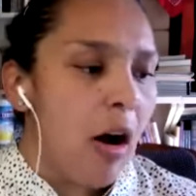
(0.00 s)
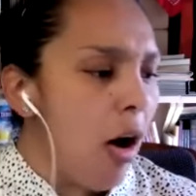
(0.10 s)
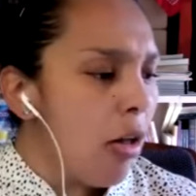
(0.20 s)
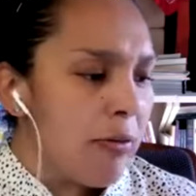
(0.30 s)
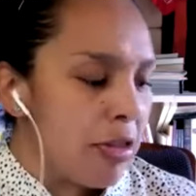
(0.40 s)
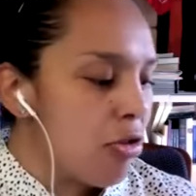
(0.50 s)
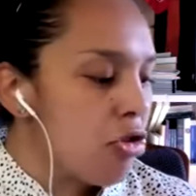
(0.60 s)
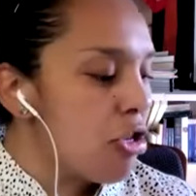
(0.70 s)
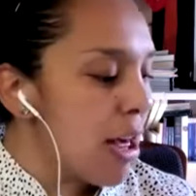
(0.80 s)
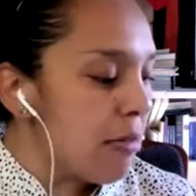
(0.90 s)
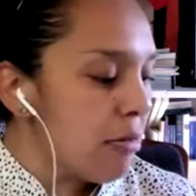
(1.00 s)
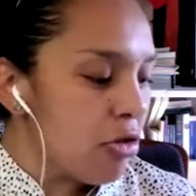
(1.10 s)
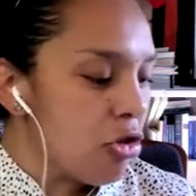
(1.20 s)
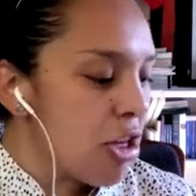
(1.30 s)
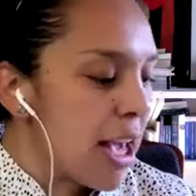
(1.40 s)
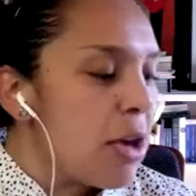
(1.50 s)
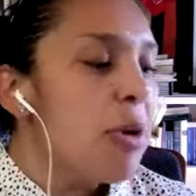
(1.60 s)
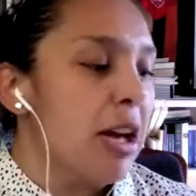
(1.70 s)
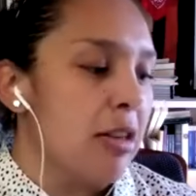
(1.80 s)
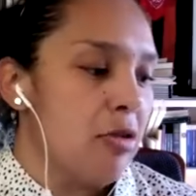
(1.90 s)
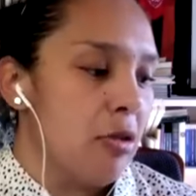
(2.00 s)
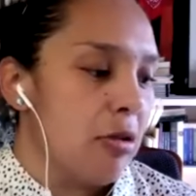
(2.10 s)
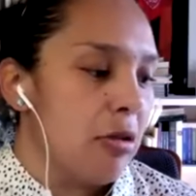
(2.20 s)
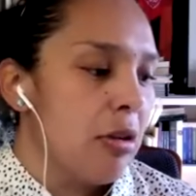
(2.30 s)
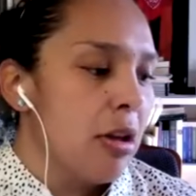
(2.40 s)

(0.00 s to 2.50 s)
all of its genuine concern